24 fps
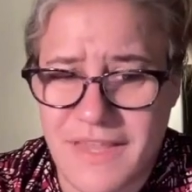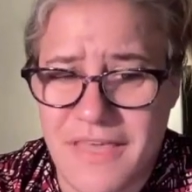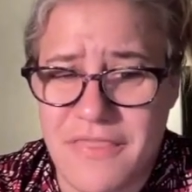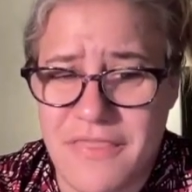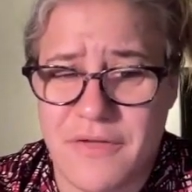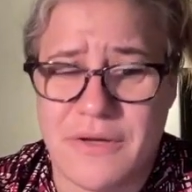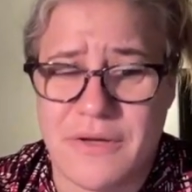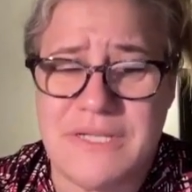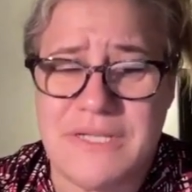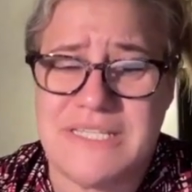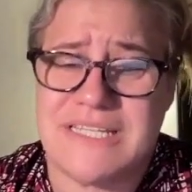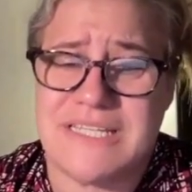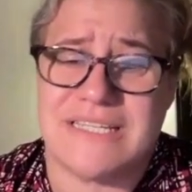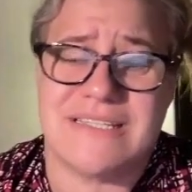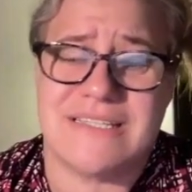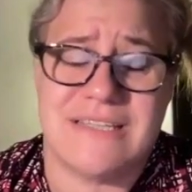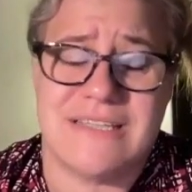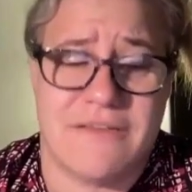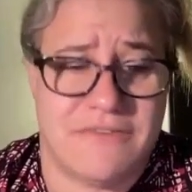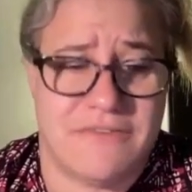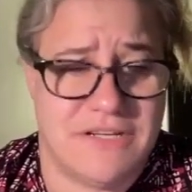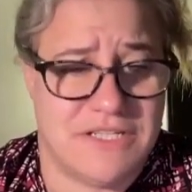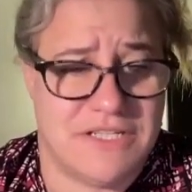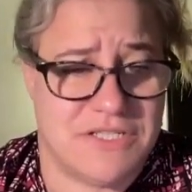
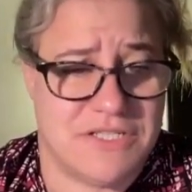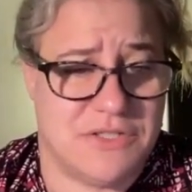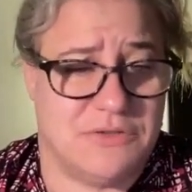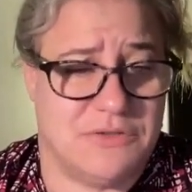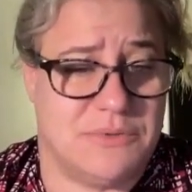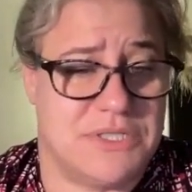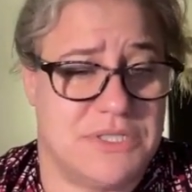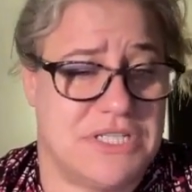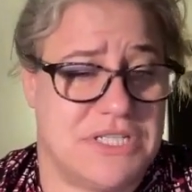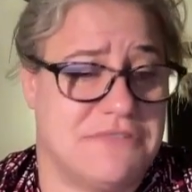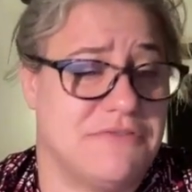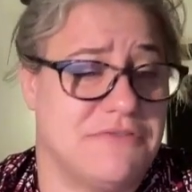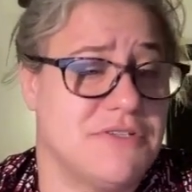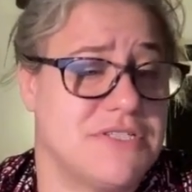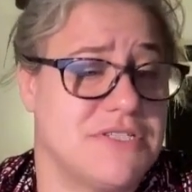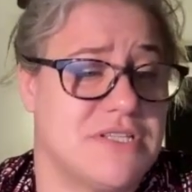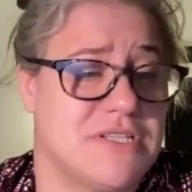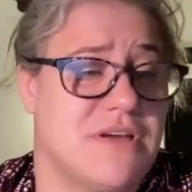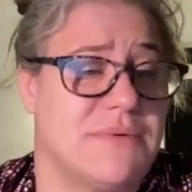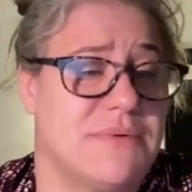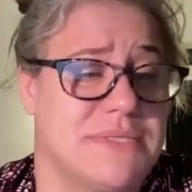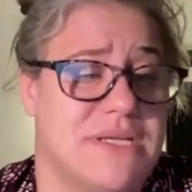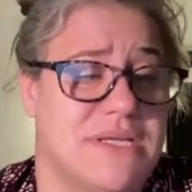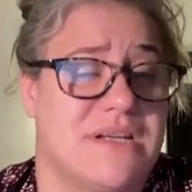$36.72, which I first
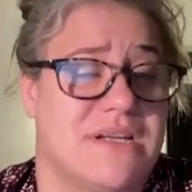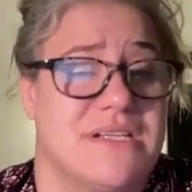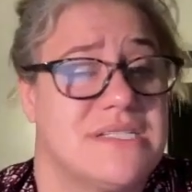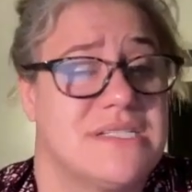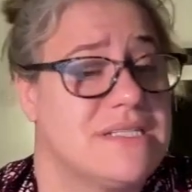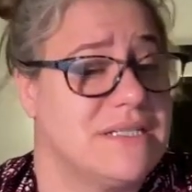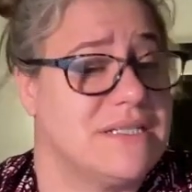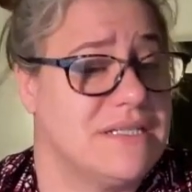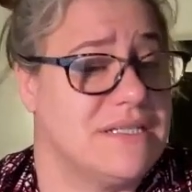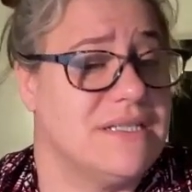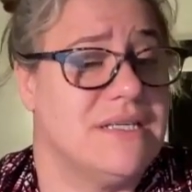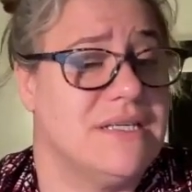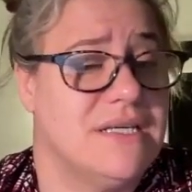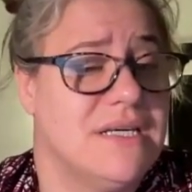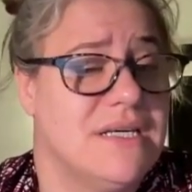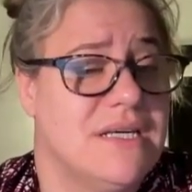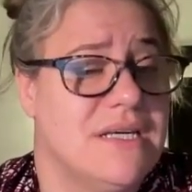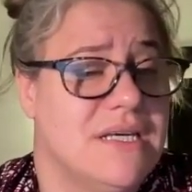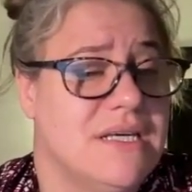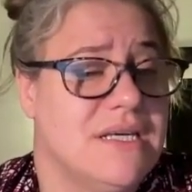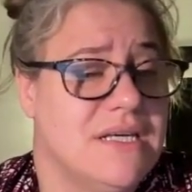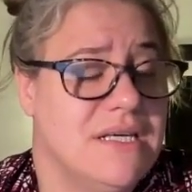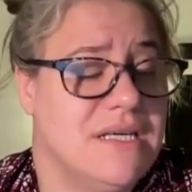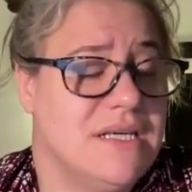thought was honestly
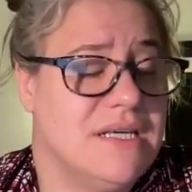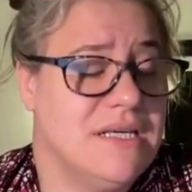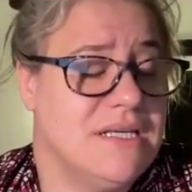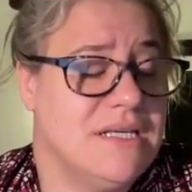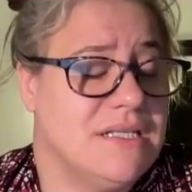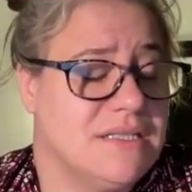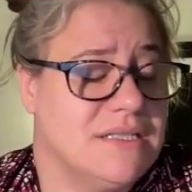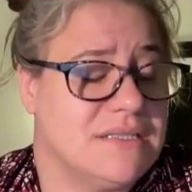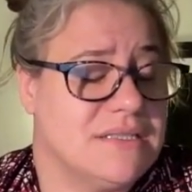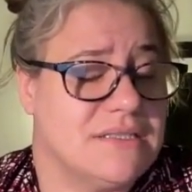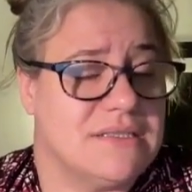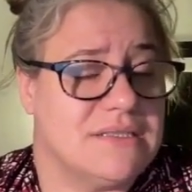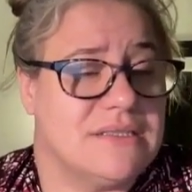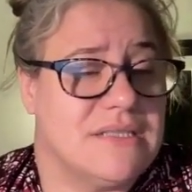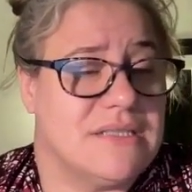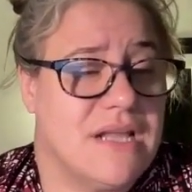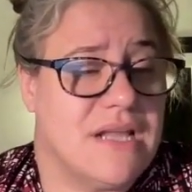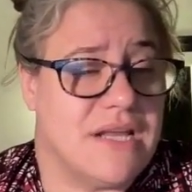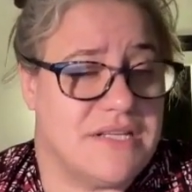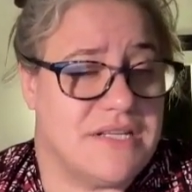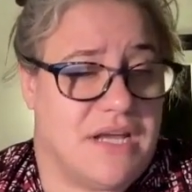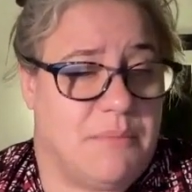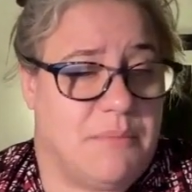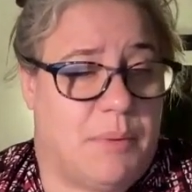
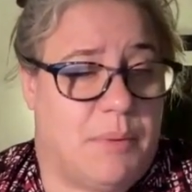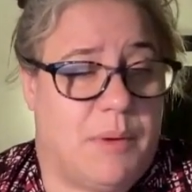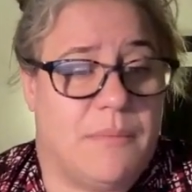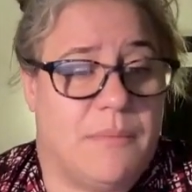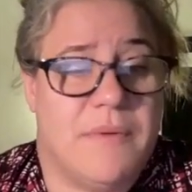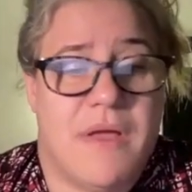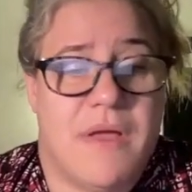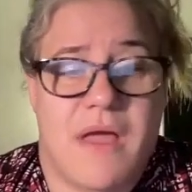a typo,